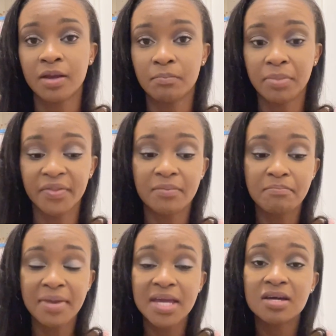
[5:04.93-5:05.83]
But the
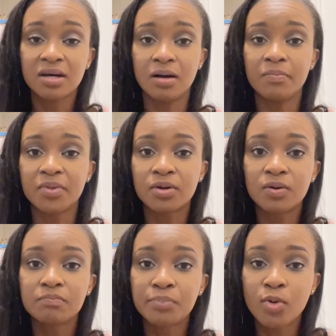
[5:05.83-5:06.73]
makeup, the
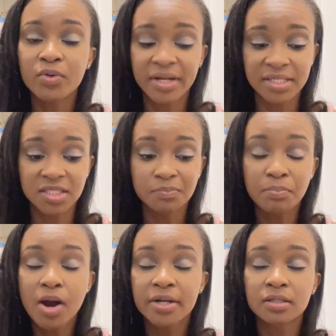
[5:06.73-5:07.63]
components, the
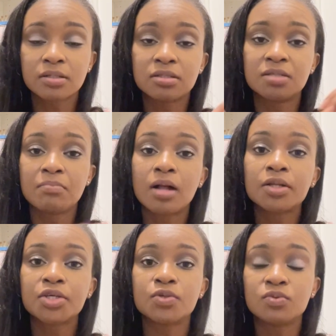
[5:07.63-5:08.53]
particles, the
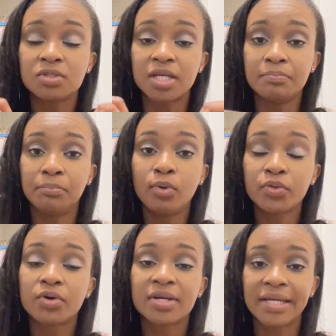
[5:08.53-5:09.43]
molecules in both
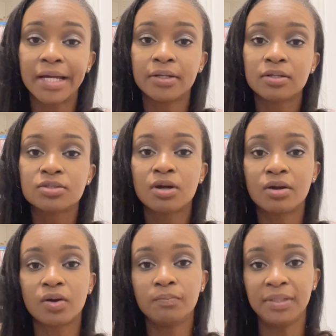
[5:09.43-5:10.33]
our candles are
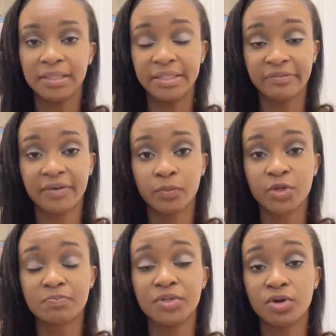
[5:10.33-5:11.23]
completely different,
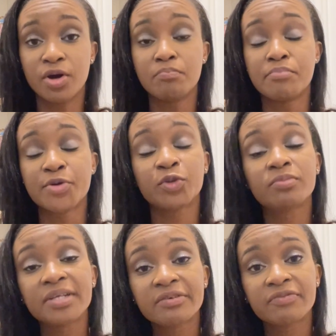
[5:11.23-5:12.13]
which means our burn will
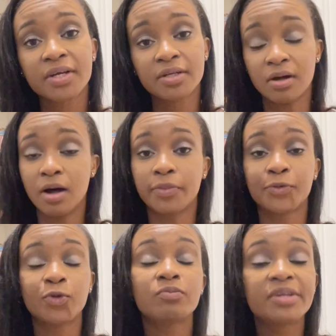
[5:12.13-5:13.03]
be different, the hot
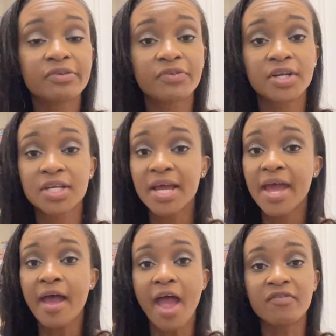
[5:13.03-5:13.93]
throw will be different.
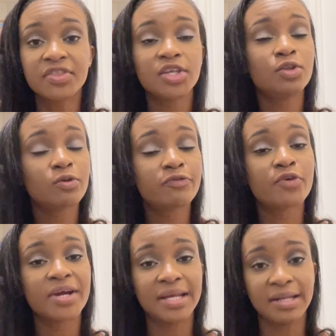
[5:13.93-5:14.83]
Everything you look
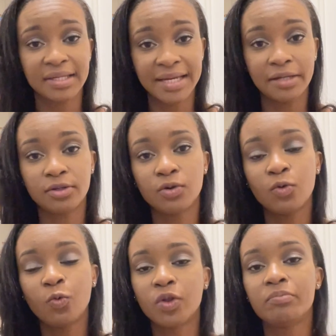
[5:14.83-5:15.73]
for in a candle
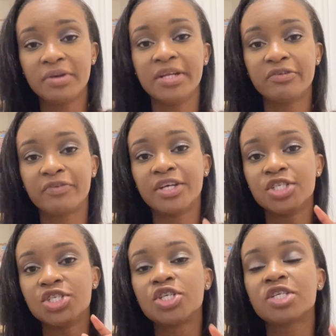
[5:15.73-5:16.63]
will be
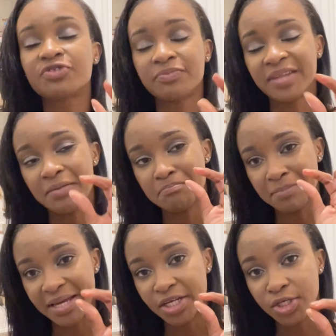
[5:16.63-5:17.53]
different just from that
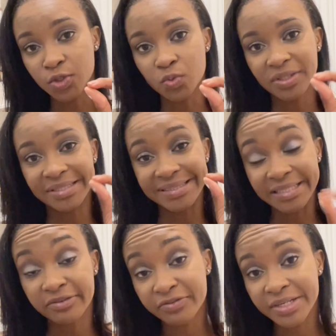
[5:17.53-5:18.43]
minute
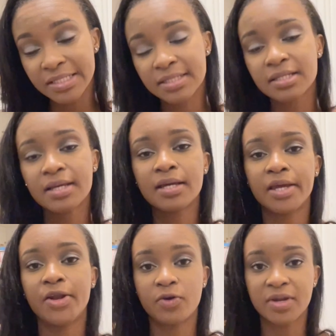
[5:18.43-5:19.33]
difference
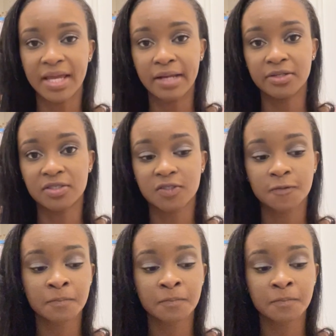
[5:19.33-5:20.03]
in our candles.